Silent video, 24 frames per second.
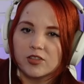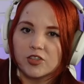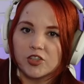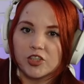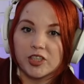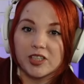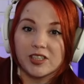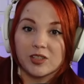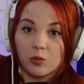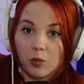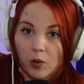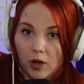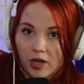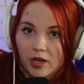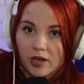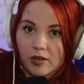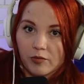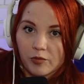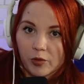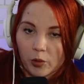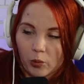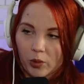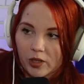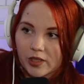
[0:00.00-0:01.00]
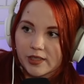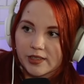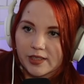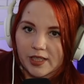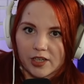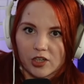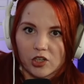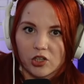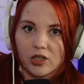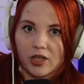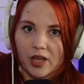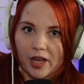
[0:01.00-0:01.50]
She's one of the ones
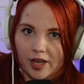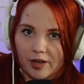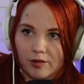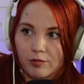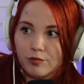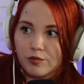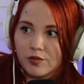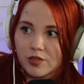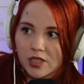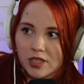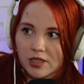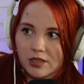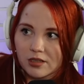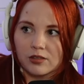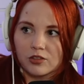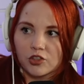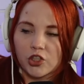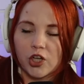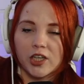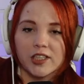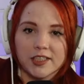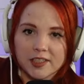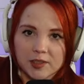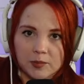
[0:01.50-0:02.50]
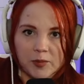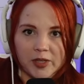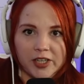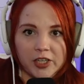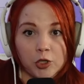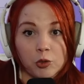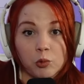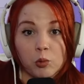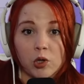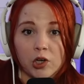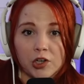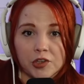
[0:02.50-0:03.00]
that are left. Trust me,
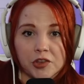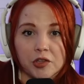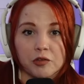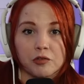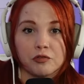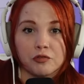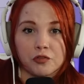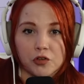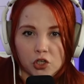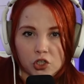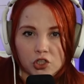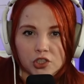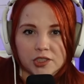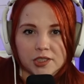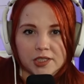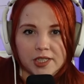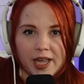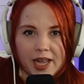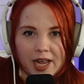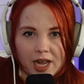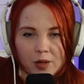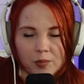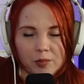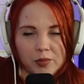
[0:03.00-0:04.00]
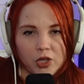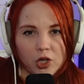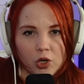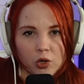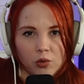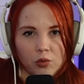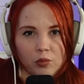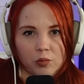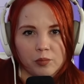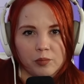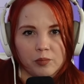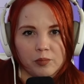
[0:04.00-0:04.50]
you weren't the first
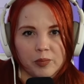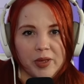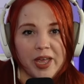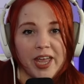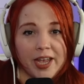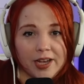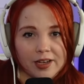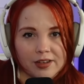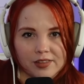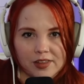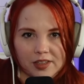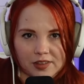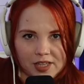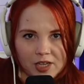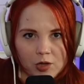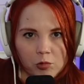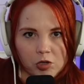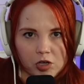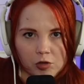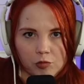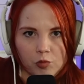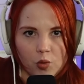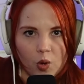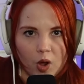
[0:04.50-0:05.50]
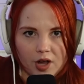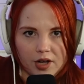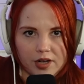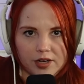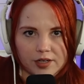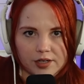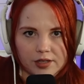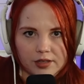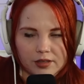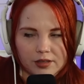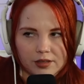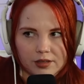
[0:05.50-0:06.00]
cameo pick that they would have
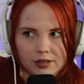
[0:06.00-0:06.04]
wanted.